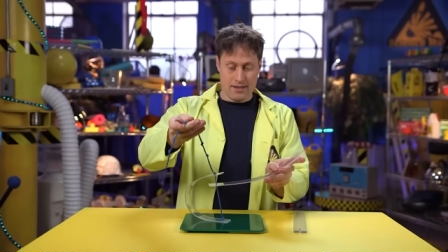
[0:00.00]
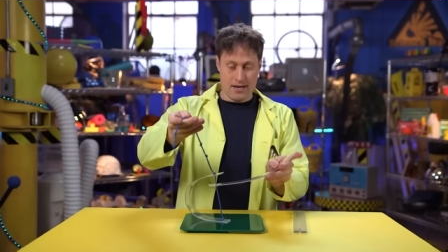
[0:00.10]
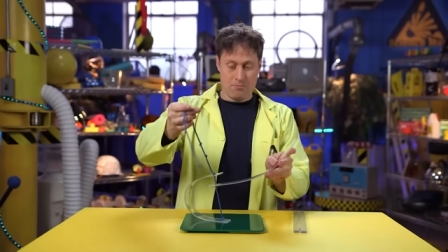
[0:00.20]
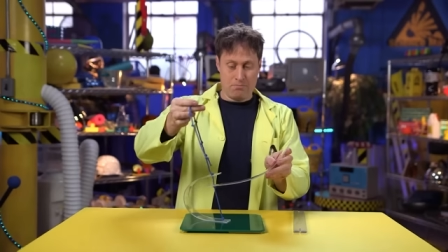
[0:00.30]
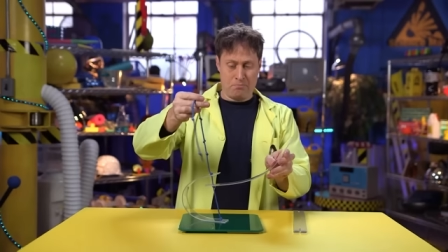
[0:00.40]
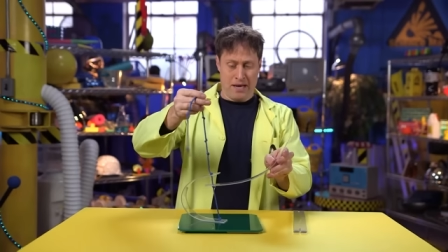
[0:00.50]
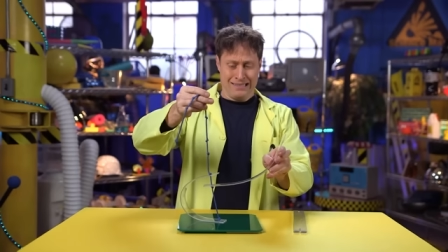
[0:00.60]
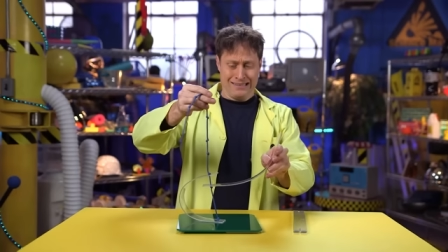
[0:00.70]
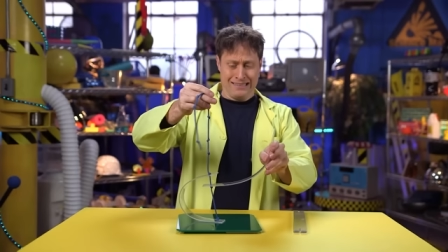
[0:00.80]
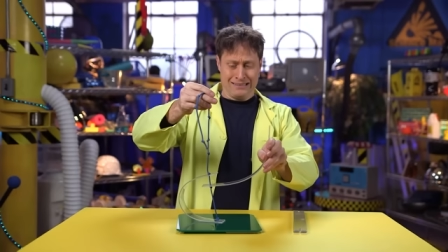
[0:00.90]
then I
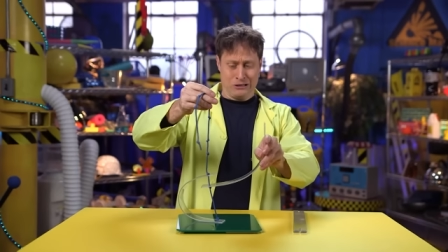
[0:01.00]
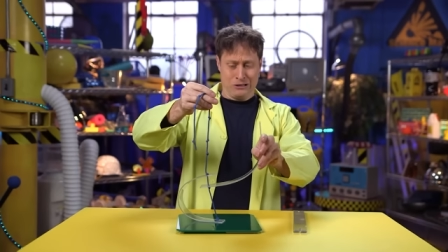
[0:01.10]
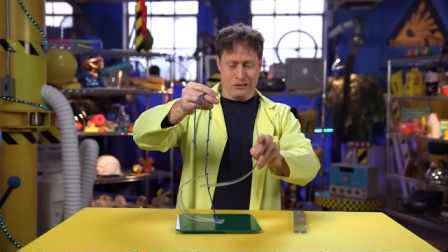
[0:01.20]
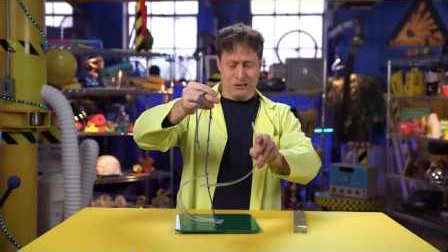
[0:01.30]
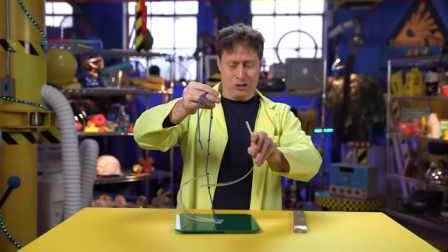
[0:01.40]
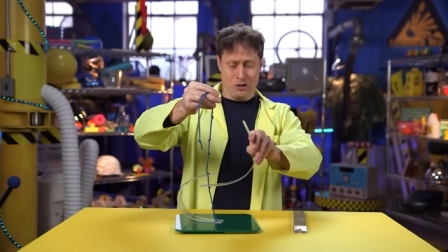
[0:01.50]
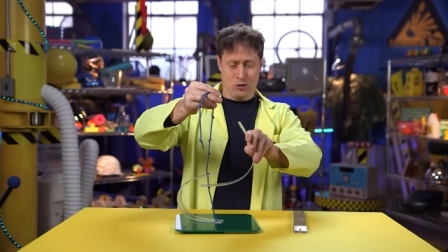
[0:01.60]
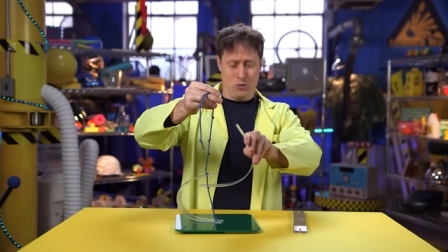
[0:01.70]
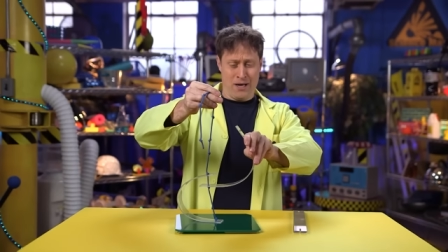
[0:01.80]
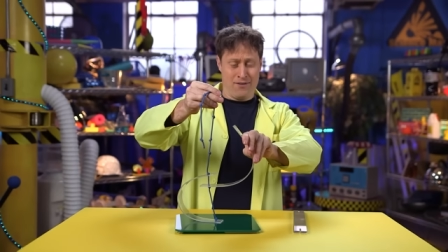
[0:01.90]
bend it all the
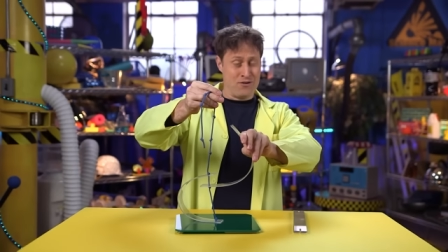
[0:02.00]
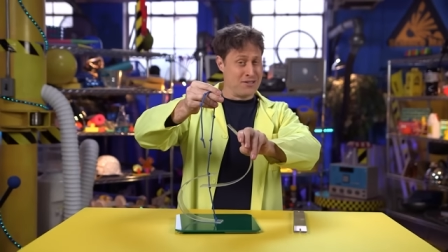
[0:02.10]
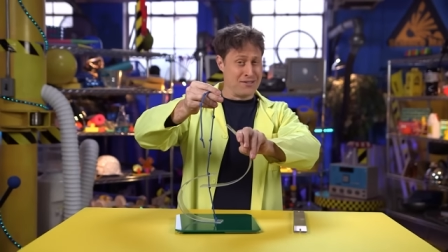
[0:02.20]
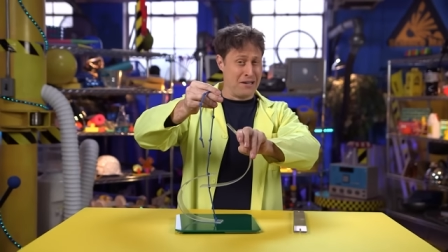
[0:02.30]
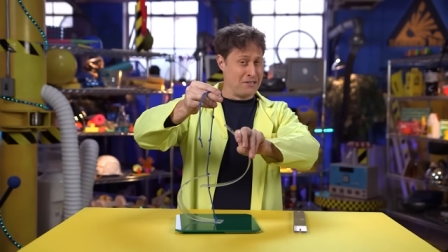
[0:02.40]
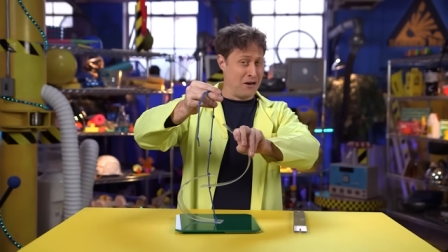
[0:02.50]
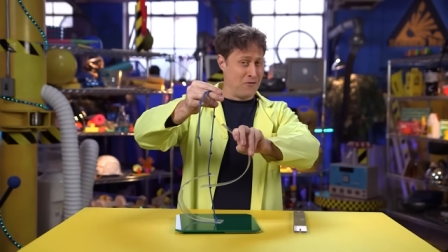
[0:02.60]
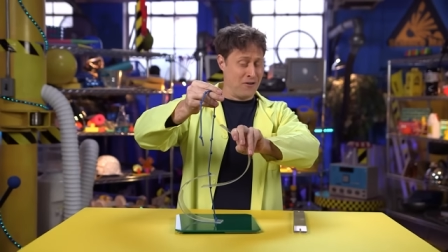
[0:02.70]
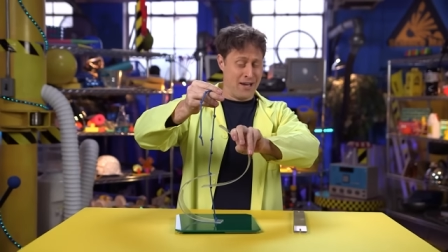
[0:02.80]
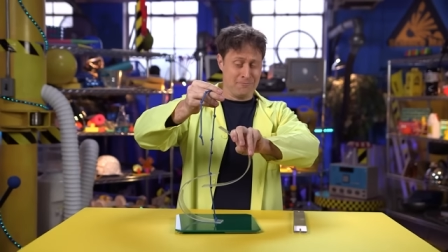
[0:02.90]
way. This is not
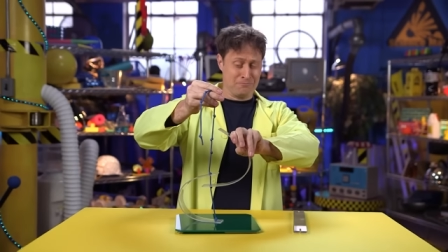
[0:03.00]
terrifying.